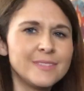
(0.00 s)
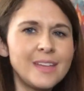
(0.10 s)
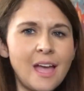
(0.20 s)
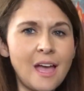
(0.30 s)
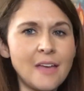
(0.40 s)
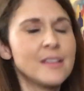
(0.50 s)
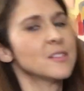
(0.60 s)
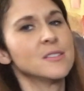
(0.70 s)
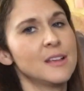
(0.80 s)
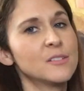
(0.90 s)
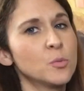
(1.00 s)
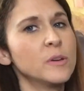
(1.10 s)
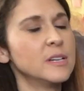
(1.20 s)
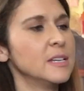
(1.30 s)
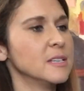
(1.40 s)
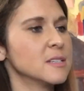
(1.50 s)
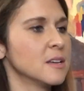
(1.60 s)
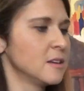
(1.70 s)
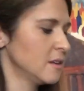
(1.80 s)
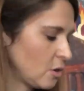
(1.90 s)
Yeah, that's what it is.
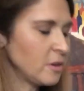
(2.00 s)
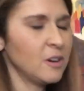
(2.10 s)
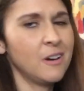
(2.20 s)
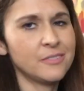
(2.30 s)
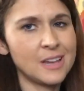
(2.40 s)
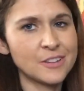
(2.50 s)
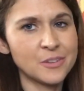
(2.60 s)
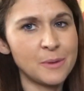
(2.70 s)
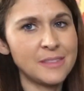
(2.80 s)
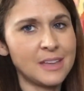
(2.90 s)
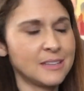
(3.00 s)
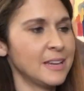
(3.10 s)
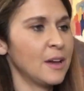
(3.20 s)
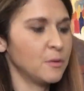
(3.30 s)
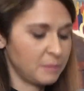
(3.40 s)
So you don't have to actually write that down,